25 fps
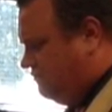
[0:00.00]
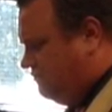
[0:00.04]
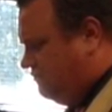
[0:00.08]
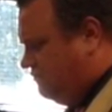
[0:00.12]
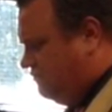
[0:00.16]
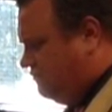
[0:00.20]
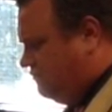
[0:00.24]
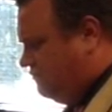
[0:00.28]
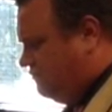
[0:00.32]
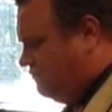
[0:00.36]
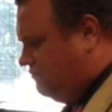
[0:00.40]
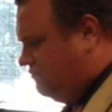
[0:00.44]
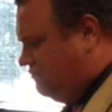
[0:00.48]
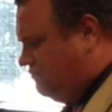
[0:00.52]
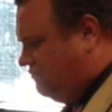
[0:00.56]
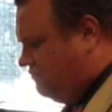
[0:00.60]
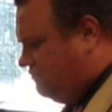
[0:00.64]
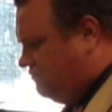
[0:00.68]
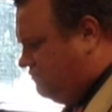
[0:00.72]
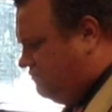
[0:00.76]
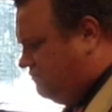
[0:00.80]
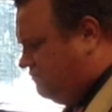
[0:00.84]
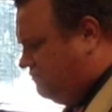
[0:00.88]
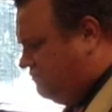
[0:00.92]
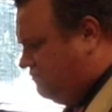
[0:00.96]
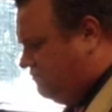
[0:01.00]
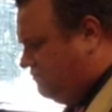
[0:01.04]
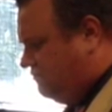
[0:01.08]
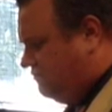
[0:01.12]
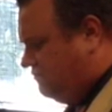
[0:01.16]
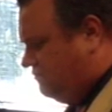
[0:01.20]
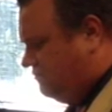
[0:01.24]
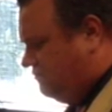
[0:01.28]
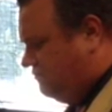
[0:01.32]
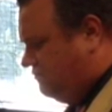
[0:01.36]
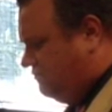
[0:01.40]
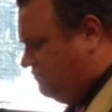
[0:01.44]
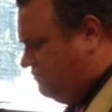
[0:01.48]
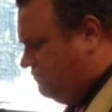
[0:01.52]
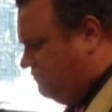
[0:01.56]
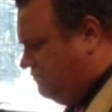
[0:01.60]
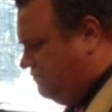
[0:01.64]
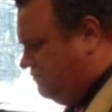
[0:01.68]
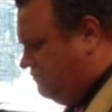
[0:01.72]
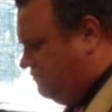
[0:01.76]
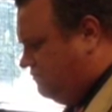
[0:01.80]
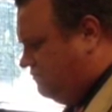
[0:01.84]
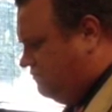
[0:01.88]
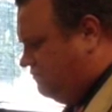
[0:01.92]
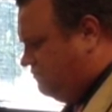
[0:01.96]

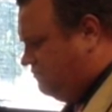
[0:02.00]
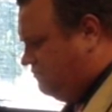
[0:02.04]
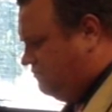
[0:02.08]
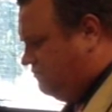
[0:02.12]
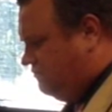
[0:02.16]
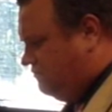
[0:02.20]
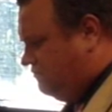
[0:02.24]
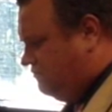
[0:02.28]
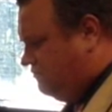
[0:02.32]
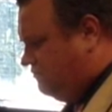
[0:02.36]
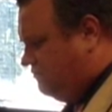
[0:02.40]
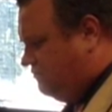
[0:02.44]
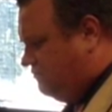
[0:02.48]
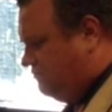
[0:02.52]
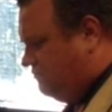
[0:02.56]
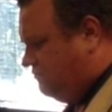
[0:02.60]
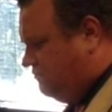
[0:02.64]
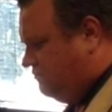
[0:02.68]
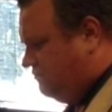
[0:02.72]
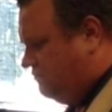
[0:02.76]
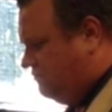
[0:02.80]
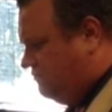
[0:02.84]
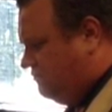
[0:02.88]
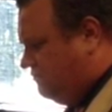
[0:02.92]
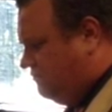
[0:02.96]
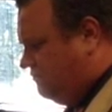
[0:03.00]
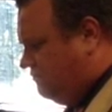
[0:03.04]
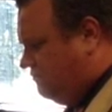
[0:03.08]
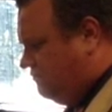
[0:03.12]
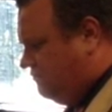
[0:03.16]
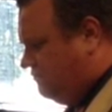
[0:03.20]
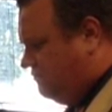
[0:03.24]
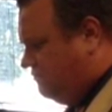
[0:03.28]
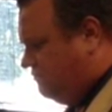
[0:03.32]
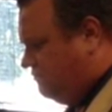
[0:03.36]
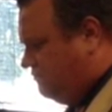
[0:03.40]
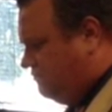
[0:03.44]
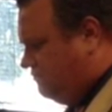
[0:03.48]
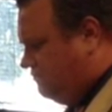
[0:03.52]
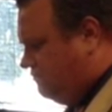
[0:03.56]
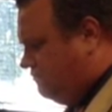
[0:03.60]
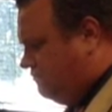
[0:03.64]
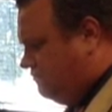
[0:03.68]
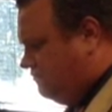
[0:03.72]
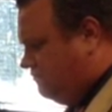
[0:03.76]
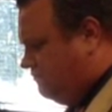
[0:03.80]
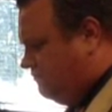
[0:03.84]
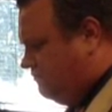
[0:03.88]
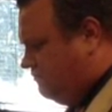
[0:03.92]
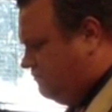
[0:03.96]

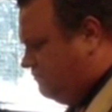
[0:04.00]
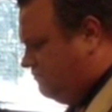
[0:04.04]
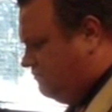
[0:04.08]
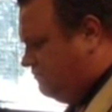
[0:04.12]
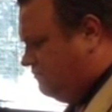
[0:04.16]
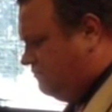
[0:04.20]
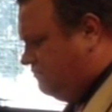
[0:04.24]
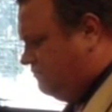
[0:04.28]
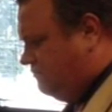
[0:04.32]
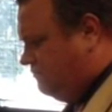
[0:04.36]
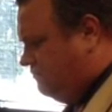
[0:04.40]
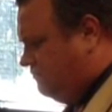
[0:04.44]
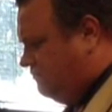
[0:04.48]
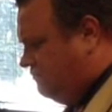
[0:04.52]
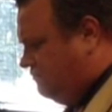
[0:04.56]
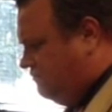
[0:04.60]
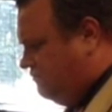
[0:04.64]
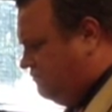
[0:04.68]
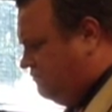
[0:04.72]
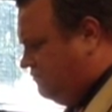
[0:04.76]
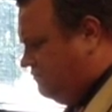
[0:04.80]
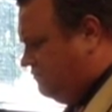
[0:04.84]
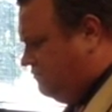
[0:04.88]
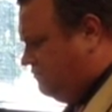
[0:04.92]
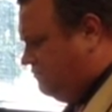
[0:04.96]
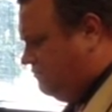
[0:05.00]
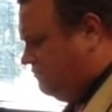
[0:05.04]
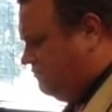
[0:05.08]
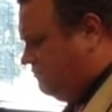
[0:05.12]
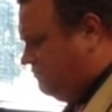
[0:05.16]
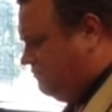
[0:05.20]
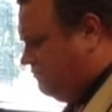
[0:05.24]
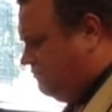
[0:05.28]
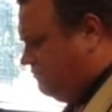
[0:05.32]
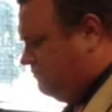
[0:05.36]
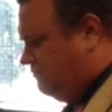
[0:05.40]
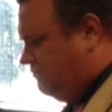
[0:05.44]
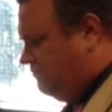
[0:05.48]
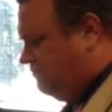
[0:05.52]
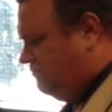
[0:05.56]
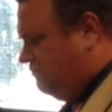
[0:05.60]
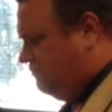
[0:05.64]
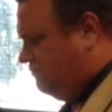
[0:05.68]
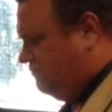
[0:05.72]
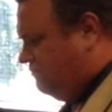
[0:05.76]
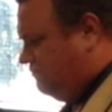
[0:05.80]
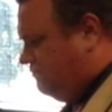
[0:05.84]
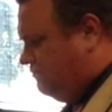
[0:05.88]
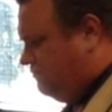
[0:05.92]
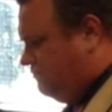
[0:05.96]

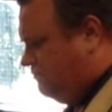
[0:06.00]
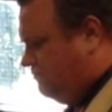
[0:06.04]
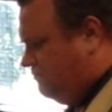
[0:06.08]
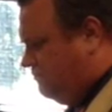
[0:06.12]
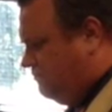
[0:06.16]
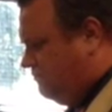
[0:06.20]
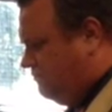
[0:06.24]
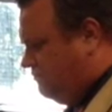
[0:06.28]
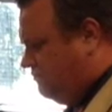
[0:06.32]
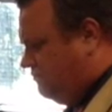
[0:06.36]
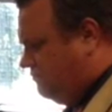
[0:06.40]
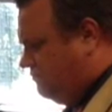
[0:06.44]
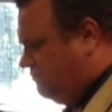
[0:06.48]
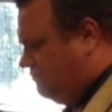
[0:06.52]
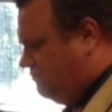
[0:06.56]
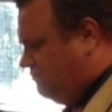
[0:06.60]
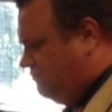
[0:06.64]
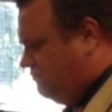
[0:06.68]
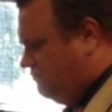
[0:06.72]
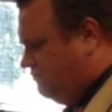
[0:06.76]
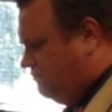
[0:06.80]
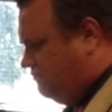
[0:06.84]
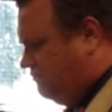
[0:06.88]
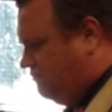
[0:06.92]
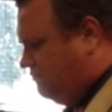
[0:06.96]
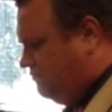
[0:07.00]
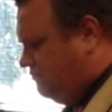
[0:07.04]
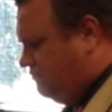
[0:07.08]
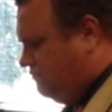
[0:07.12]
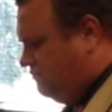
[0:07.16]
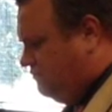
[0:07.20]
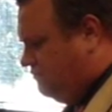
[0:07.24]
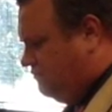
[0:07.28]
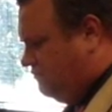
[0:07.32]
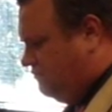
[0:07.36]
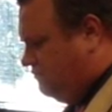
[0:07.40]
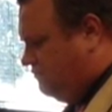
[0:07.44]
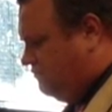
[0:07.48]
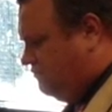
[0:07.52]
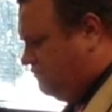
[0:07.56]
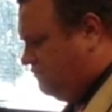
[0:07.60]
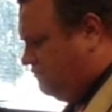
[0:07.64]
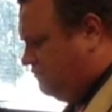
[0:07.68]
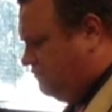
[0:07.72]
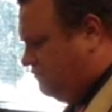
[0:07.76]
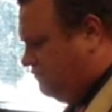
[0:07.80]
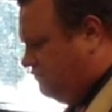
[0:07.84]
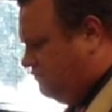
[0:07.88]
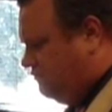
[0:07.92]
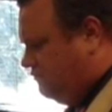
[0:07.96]
(silent)